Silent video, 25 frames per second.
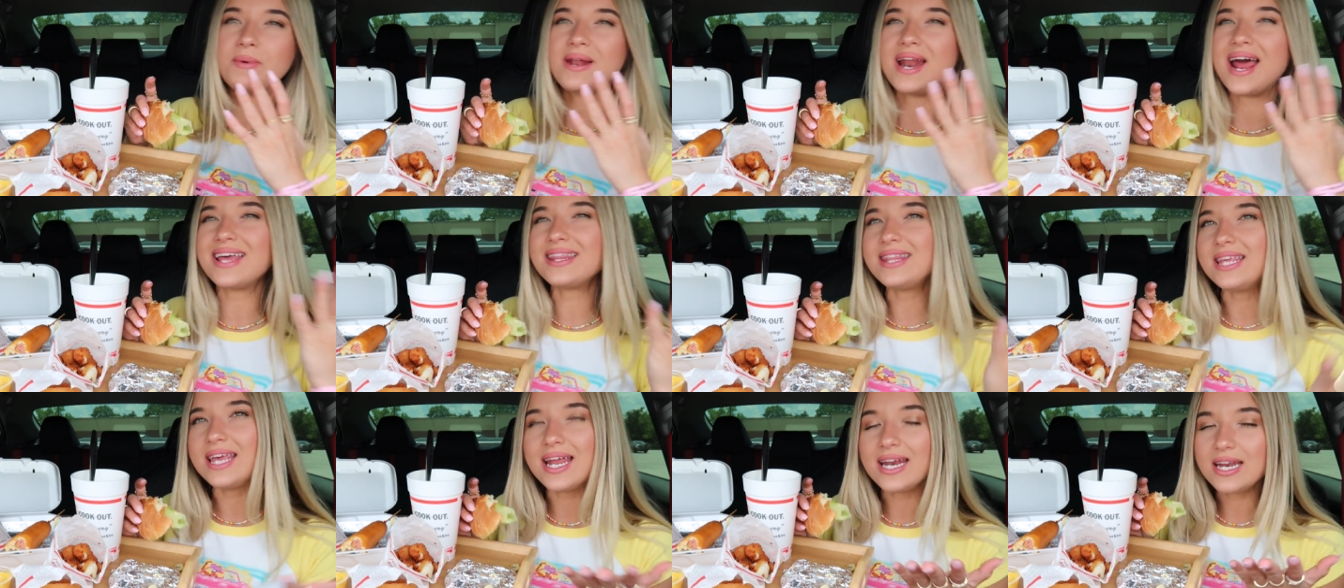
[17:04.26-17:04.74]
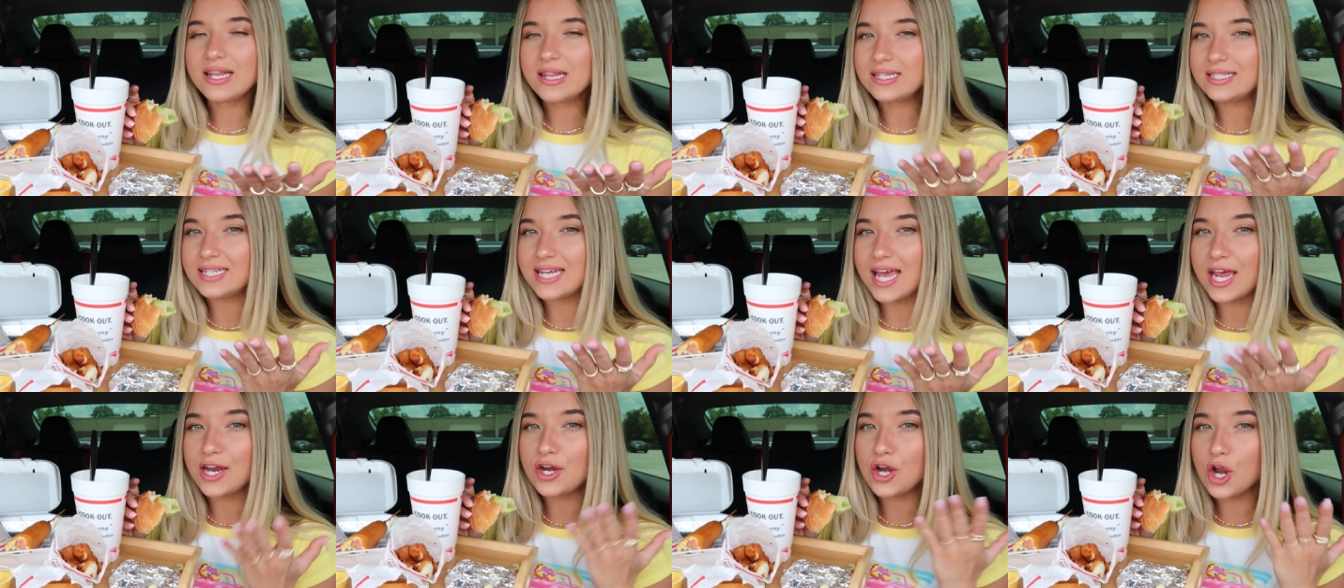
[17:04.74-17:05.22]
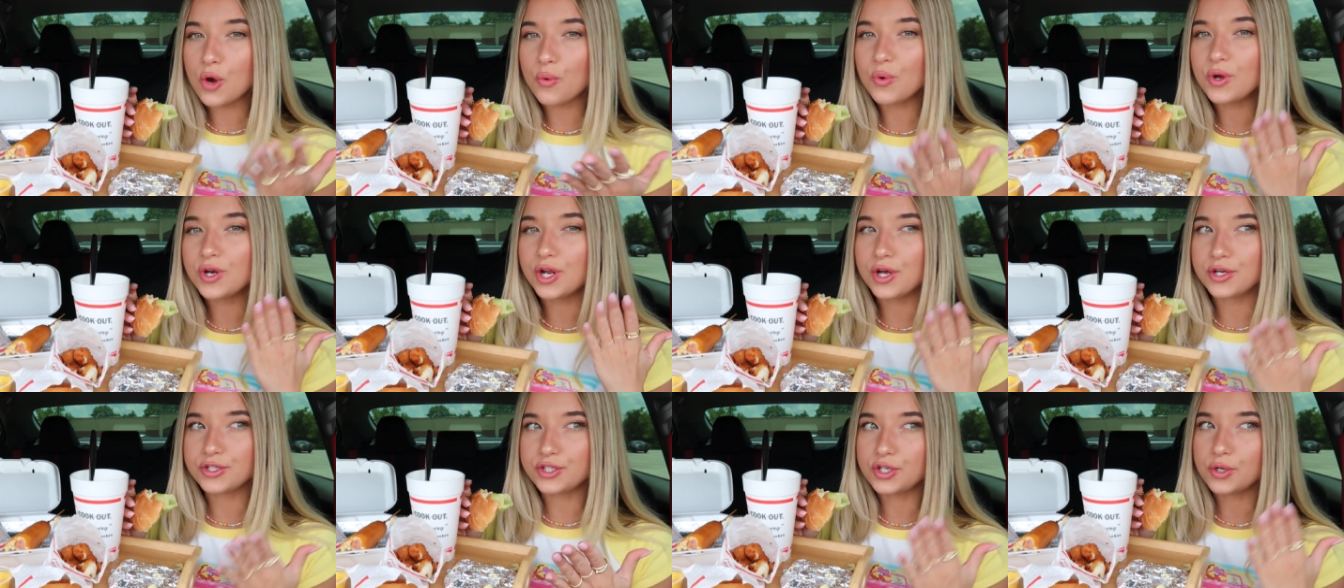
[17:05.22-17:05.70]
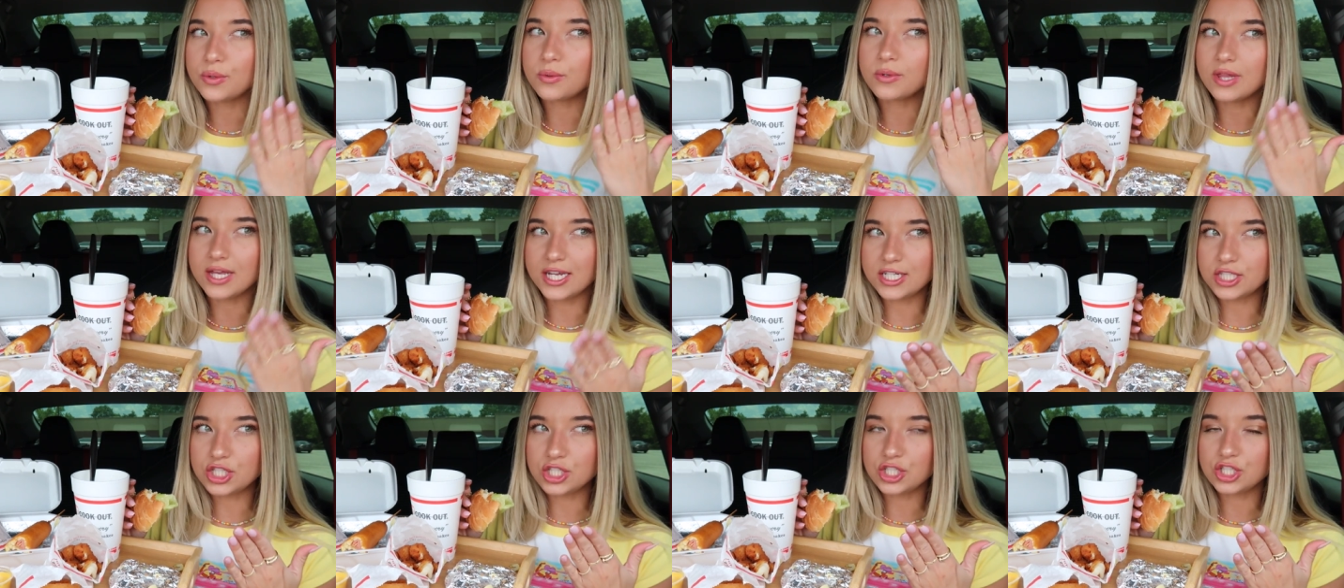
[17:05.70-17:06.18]
but at the end of the day, no one knows your
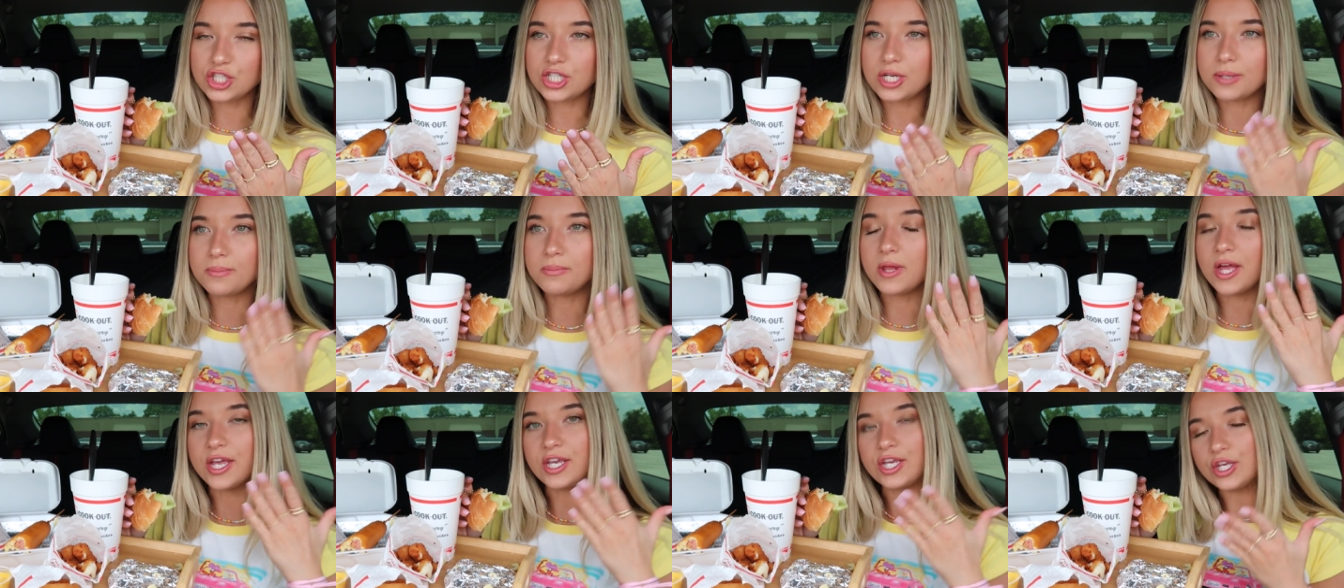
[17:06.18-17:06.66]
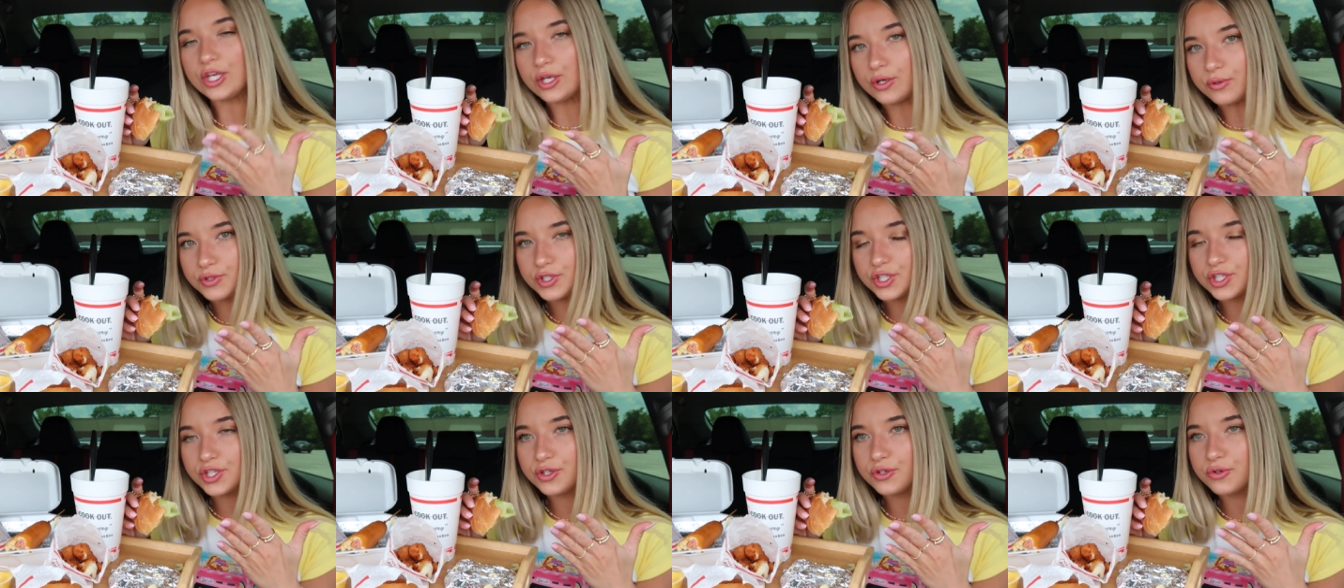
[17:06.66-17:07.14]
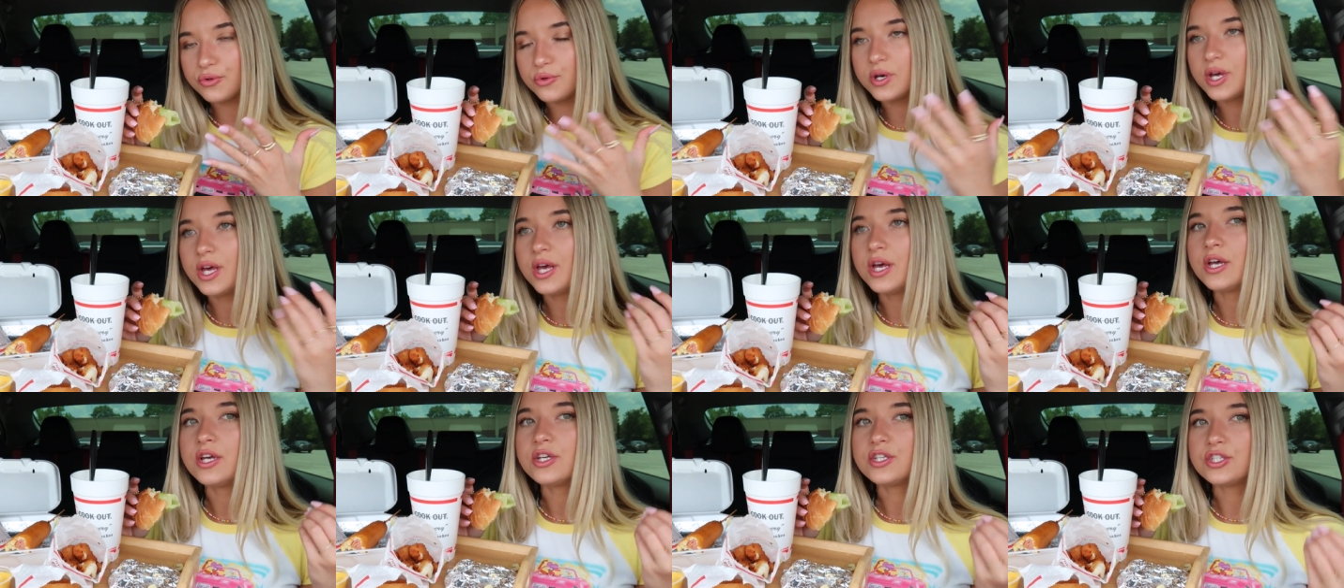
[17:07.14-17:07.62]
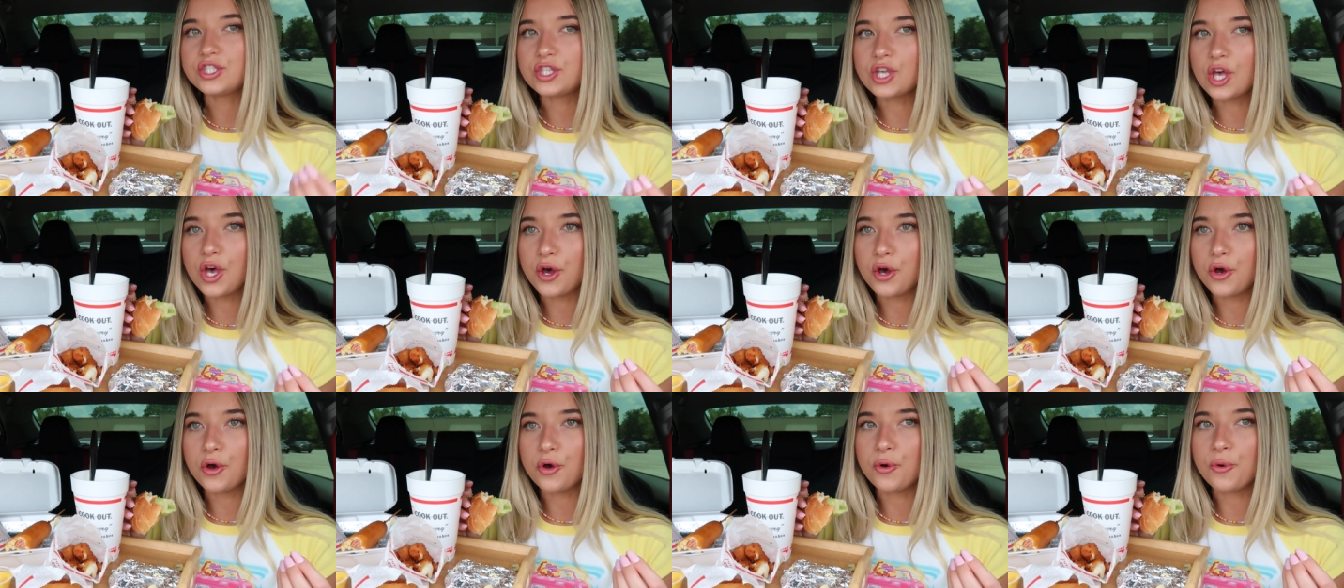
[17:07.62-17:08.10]
relationship like you do.
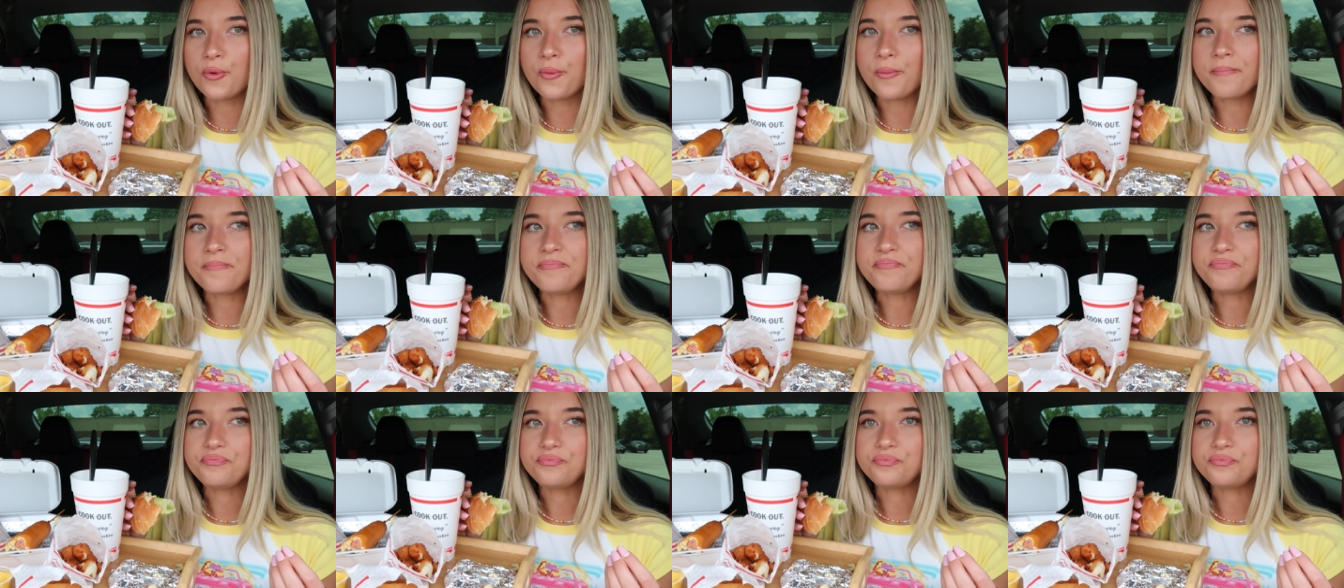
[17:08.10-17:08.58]
So